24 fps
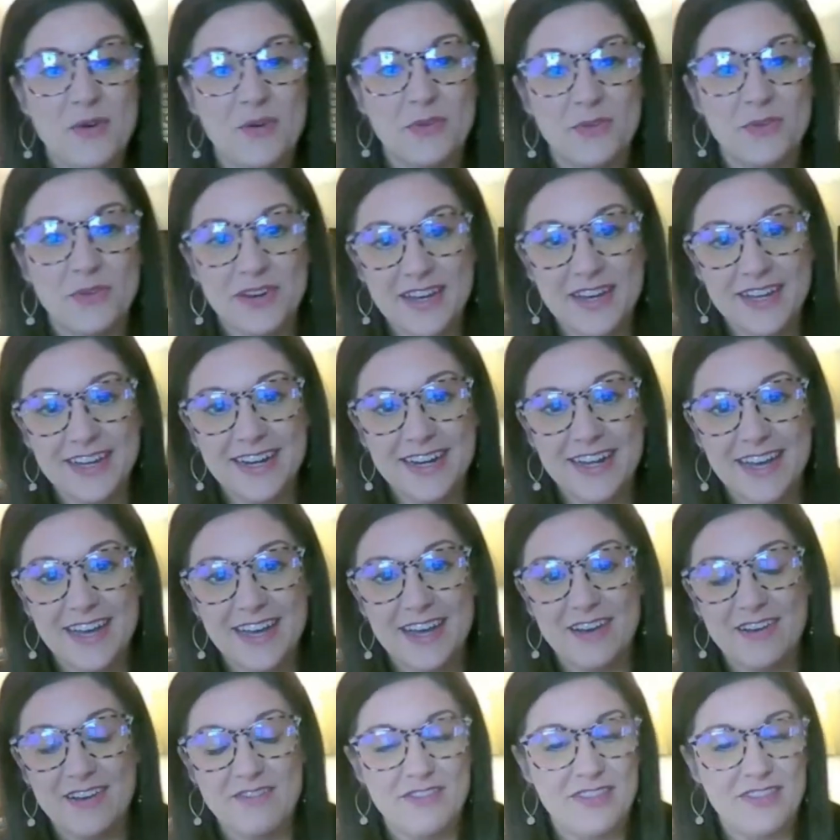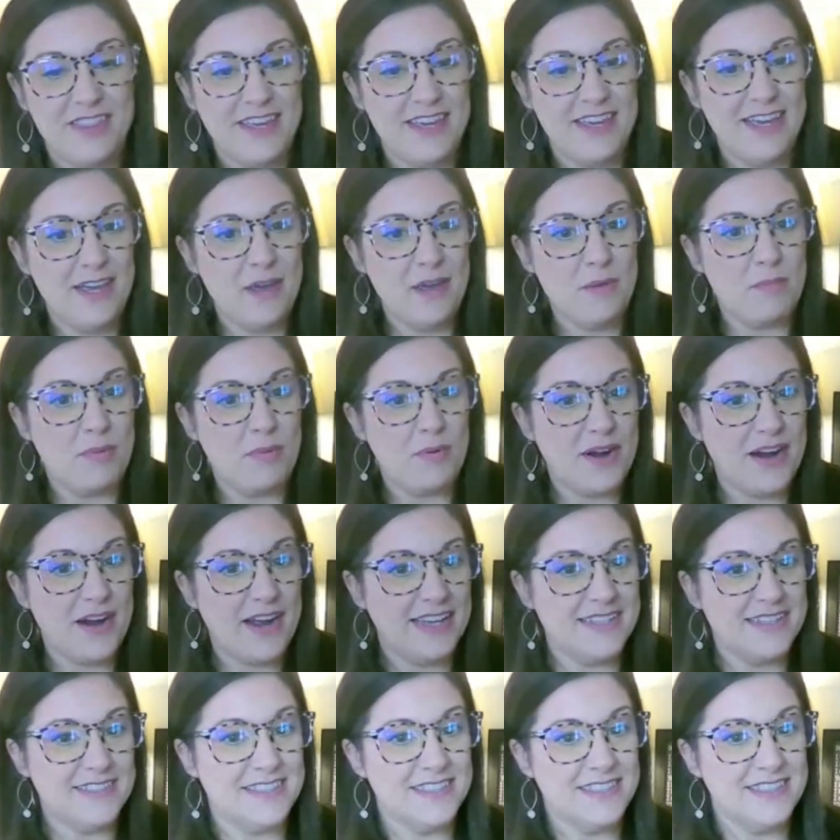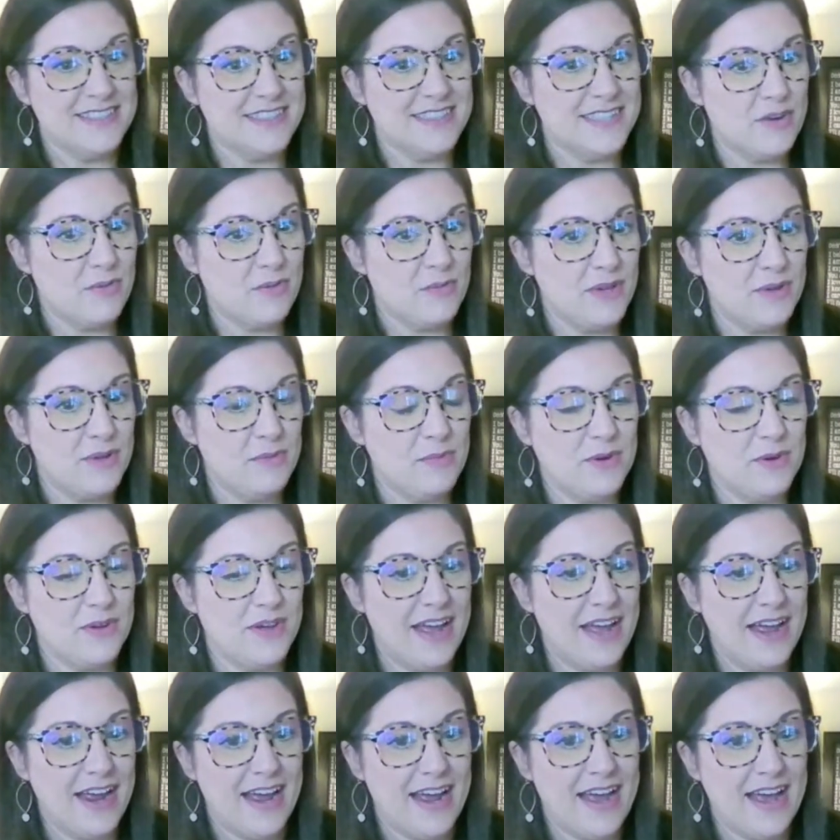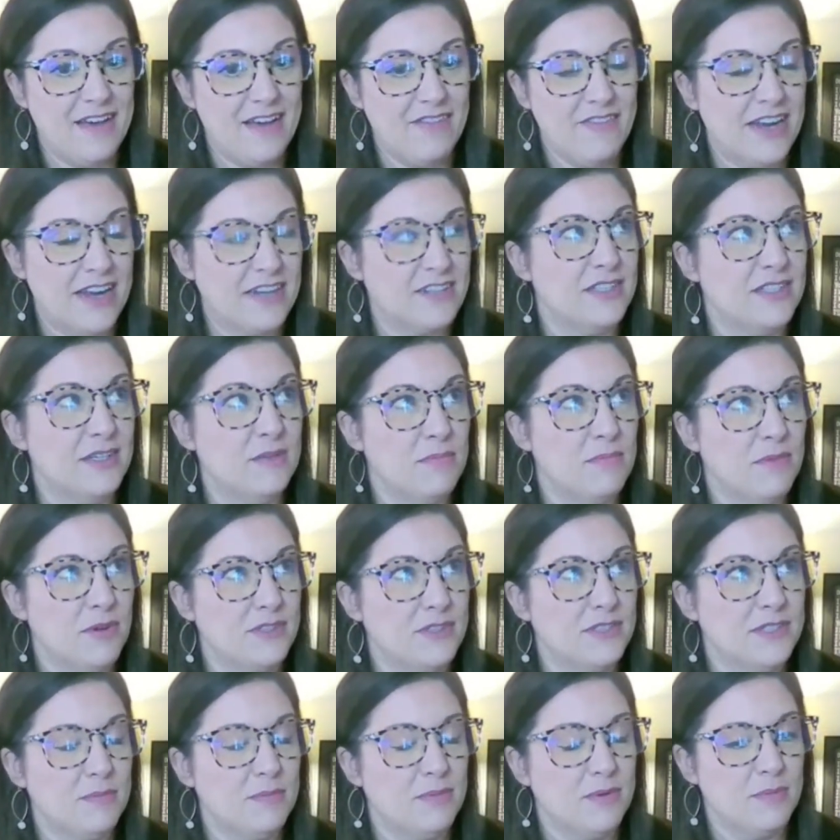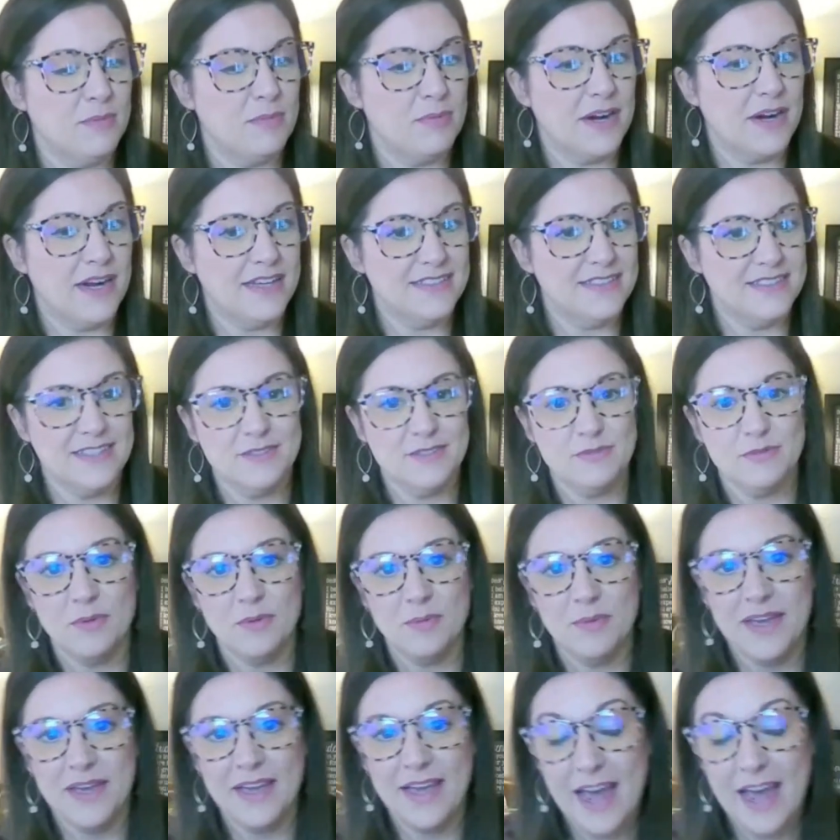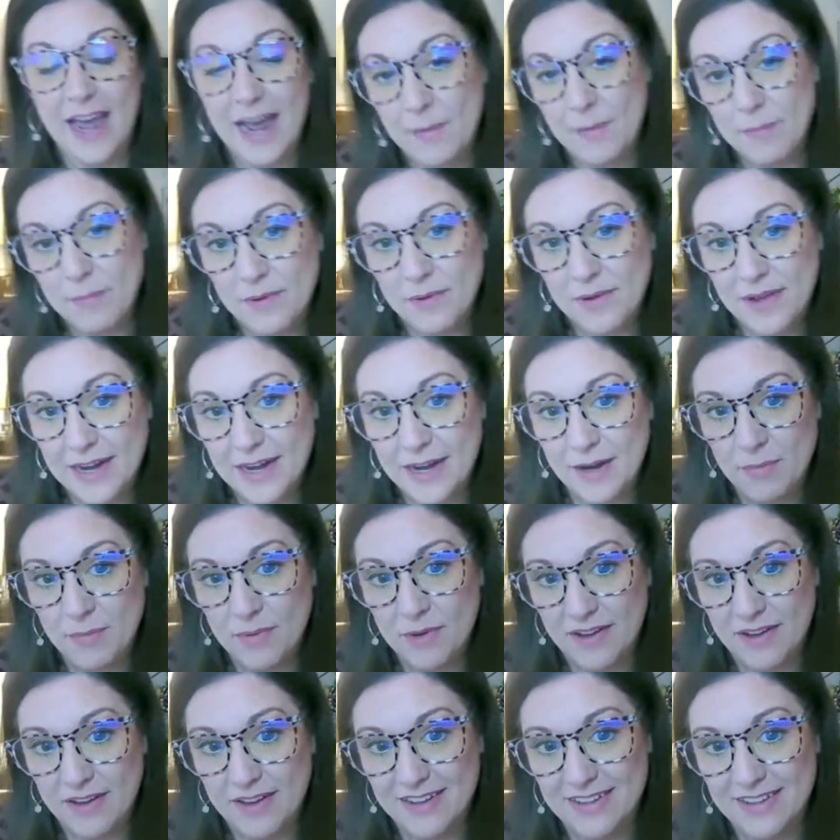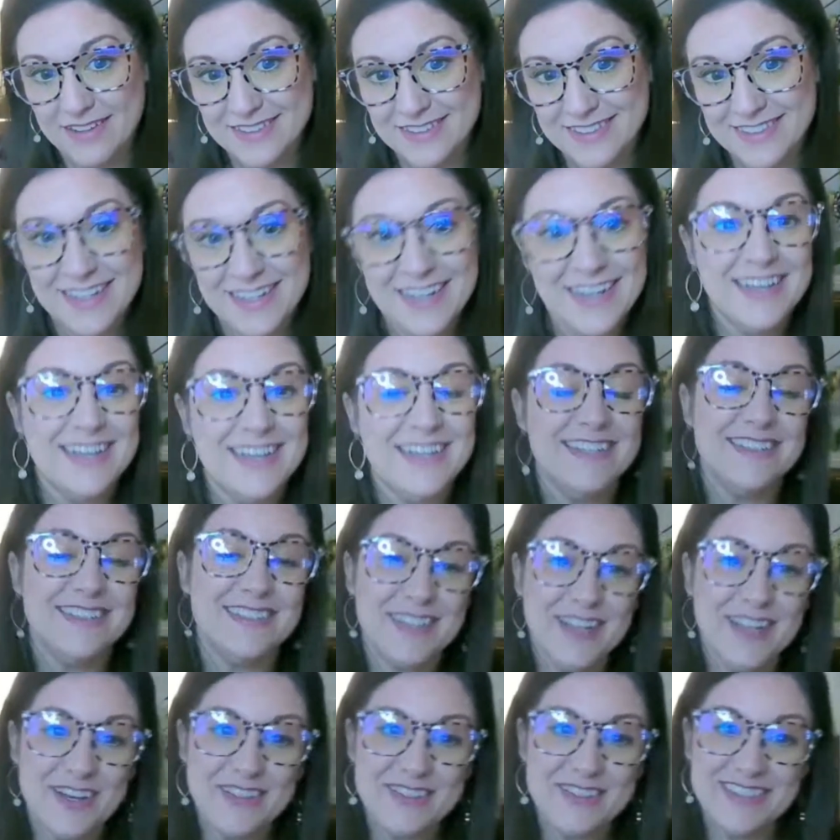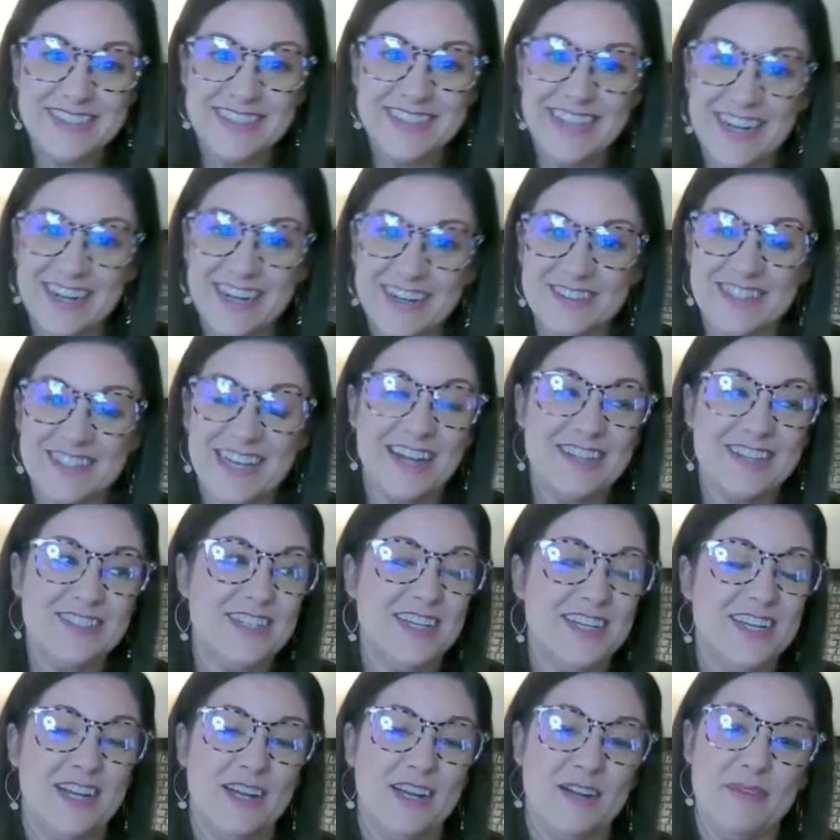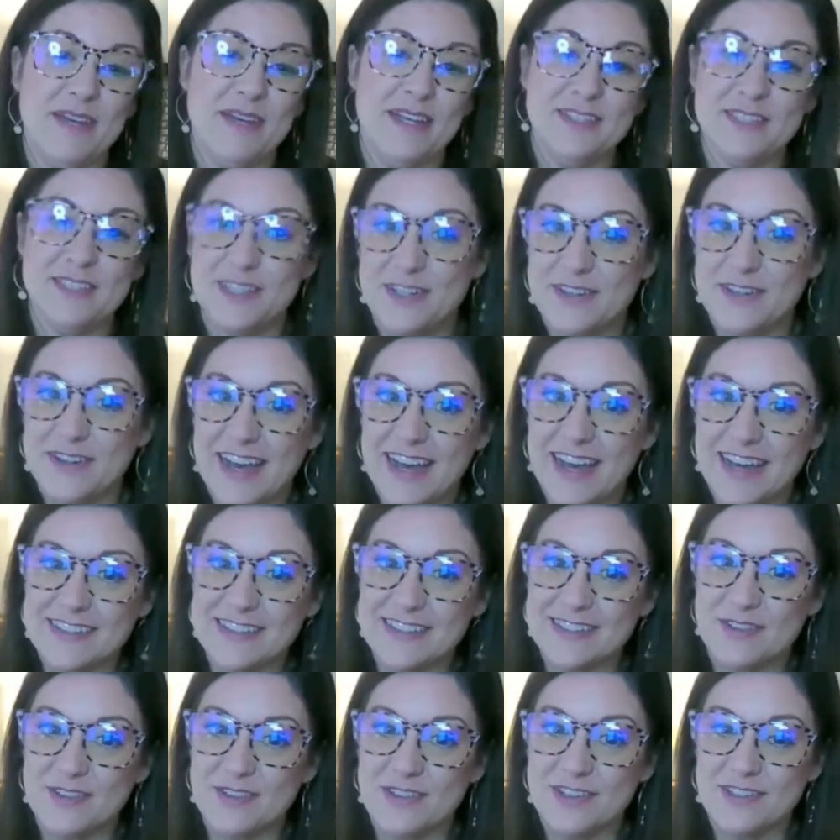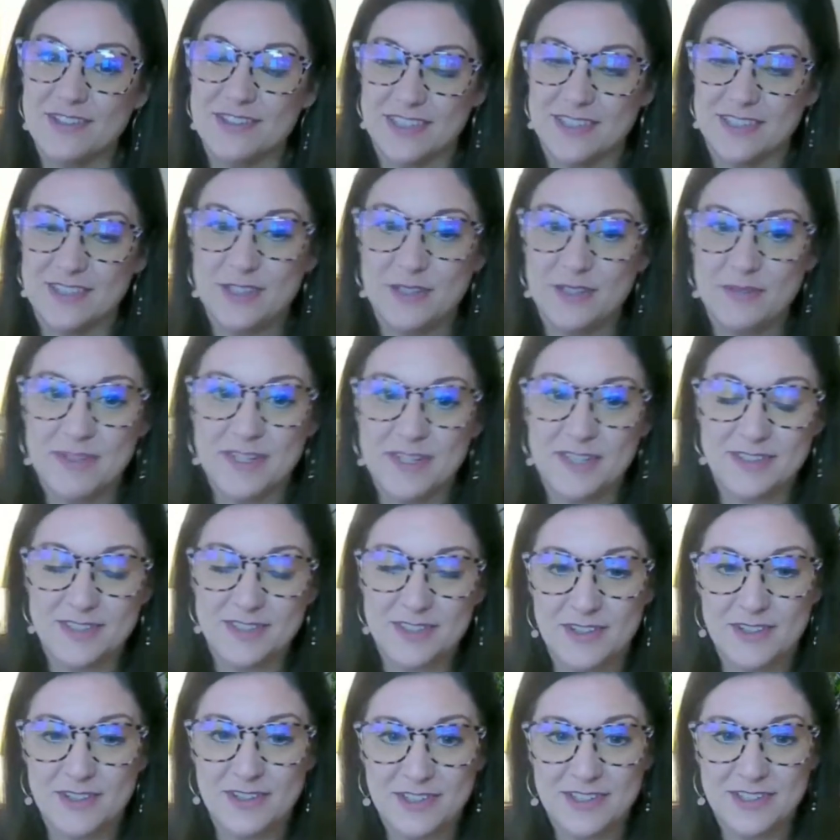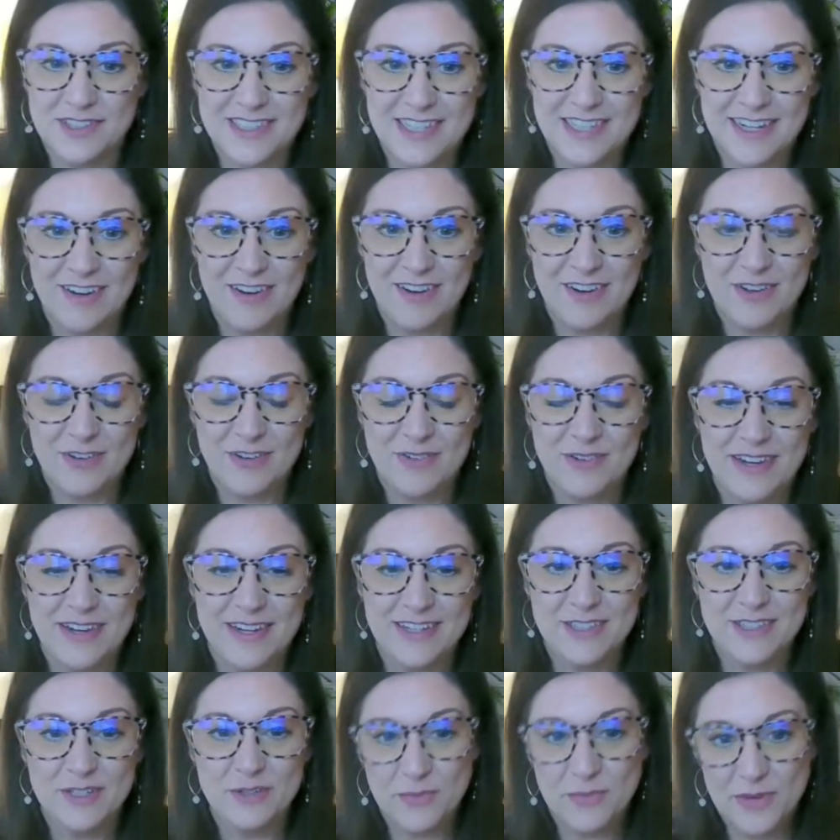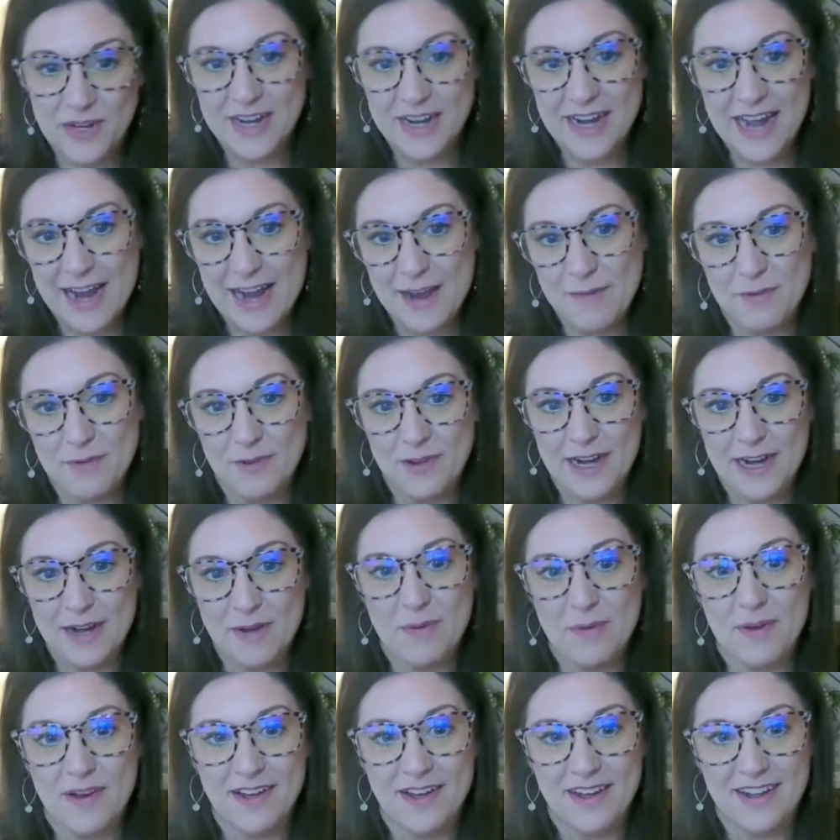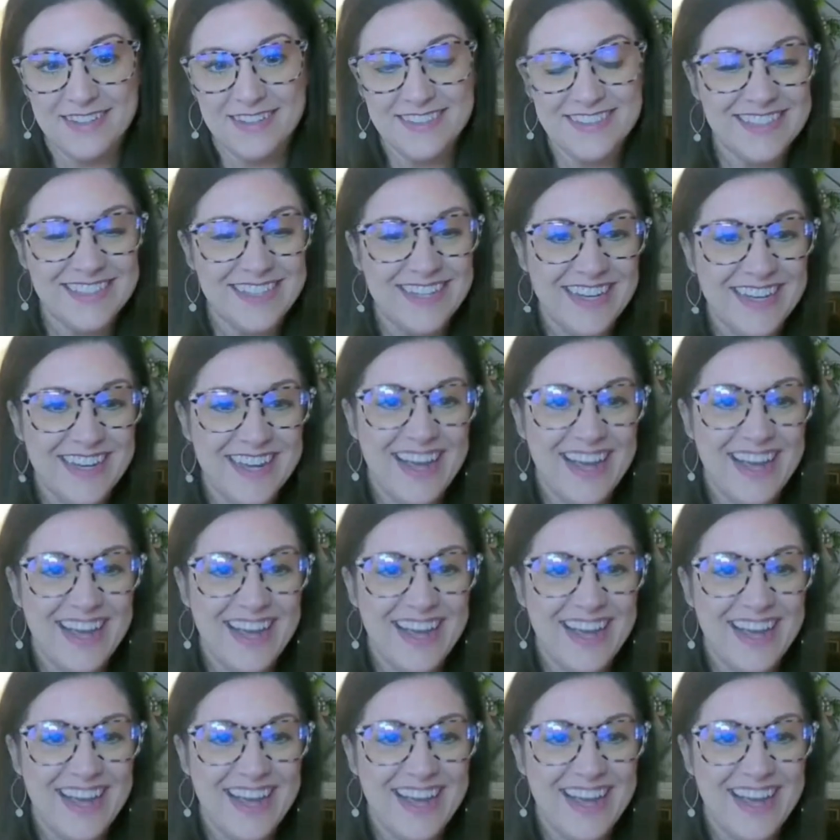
One of the prizes that we will have, actually multiple prizes, will be Apple AirPods. So there's actually going to be two high schoolers and two middle schoolers that are going to win Apple AirPods.